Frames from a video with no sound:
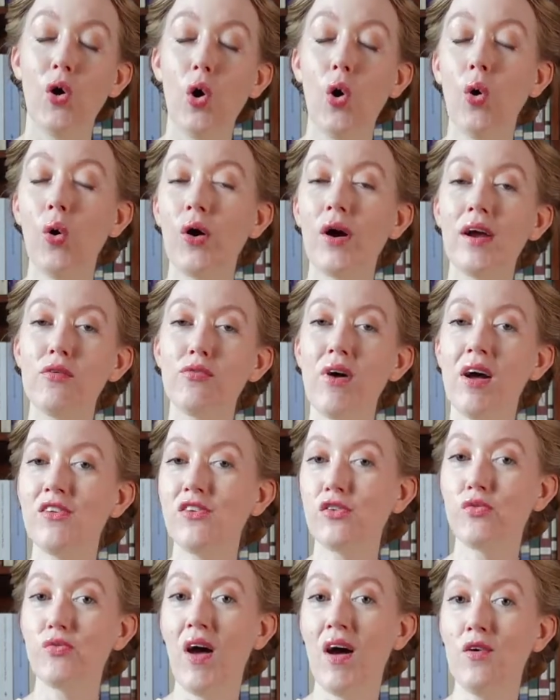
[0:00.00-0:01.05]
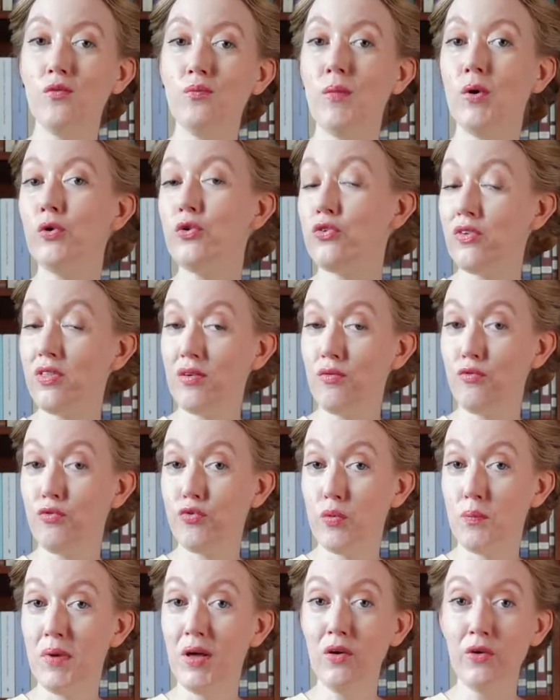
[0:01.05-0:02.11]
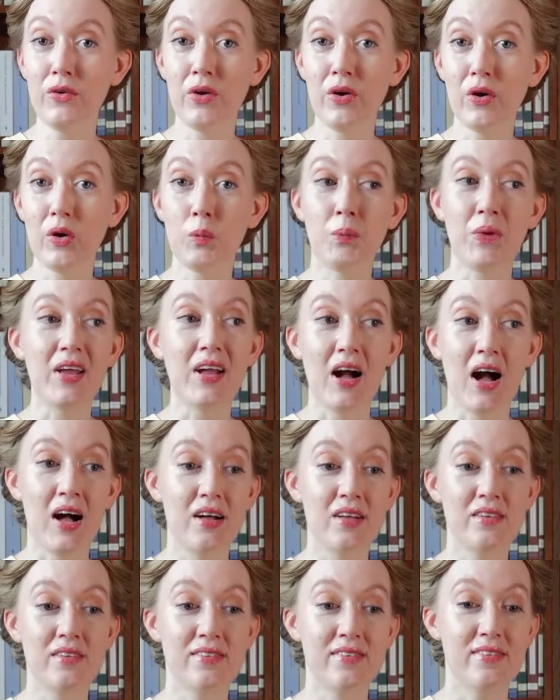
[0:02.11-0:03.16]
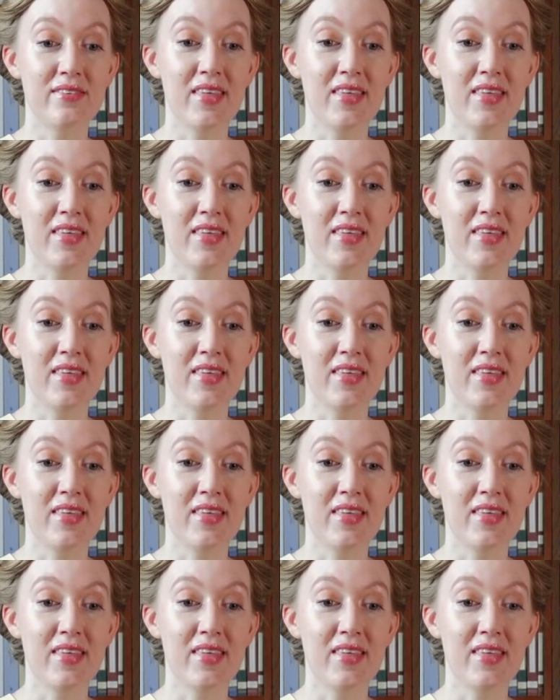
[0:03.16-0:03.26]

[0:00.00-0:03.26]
or if I just found most of them familiar because